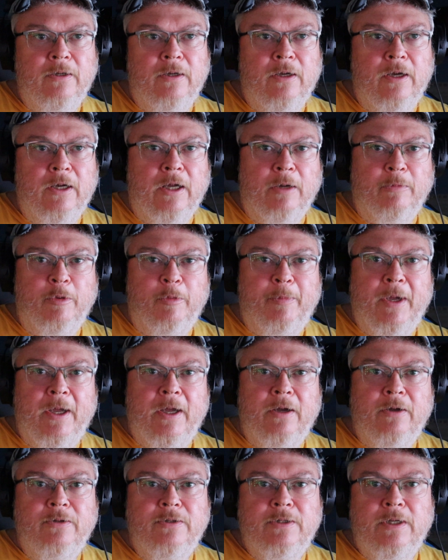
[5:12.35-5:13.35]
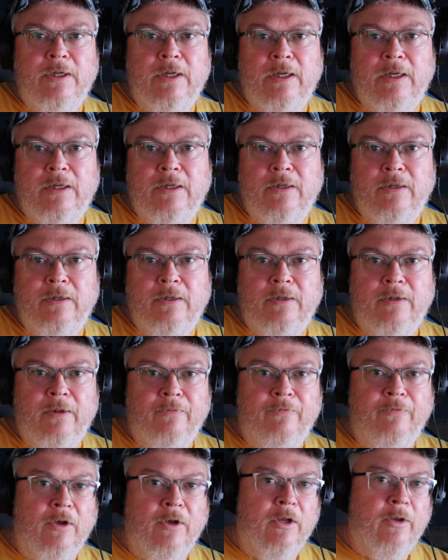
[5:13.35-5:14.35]
a couple pounds, and then the
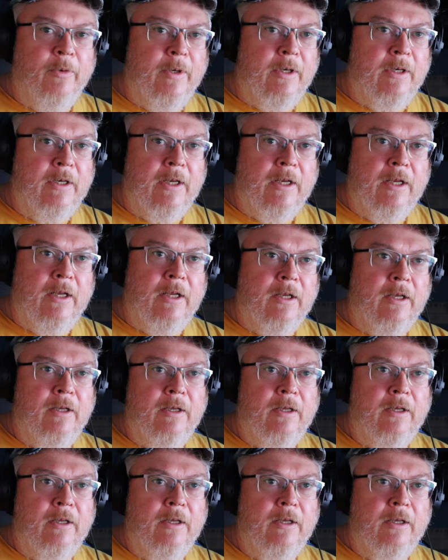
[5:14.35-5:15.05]
following day,